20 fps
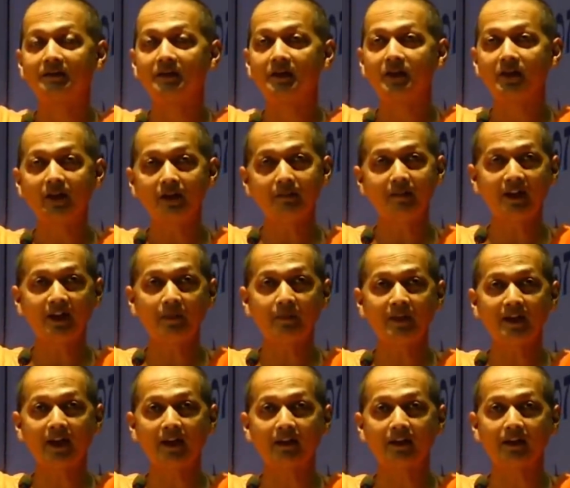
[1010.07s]
She made
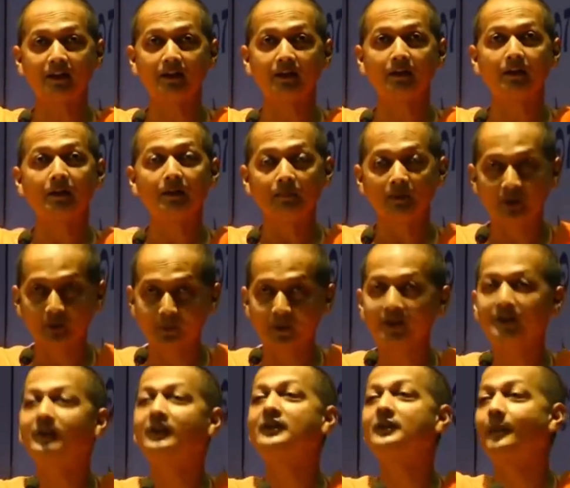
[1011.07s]
me angry, which
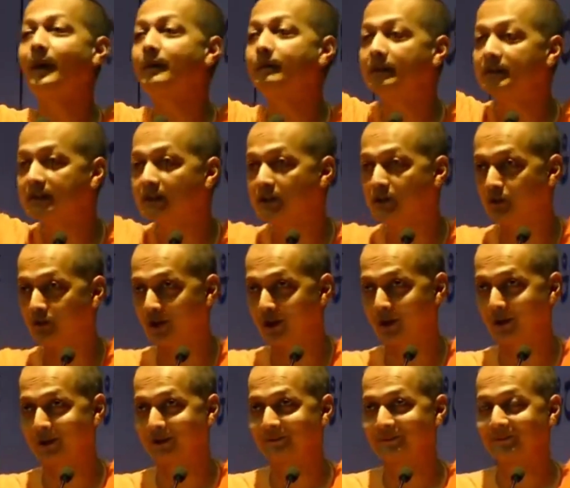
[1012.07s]
means it is my mother's
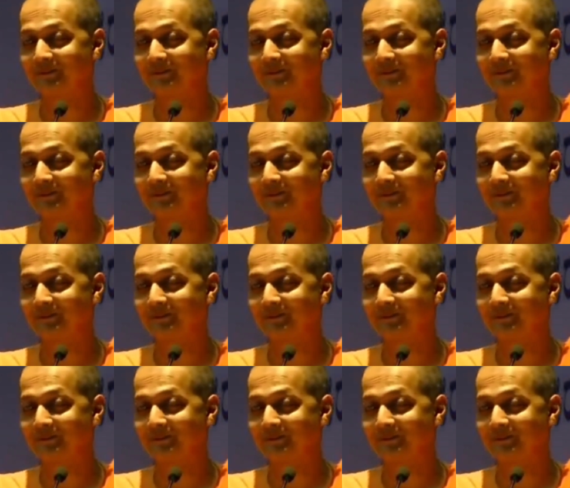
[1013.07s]
fault.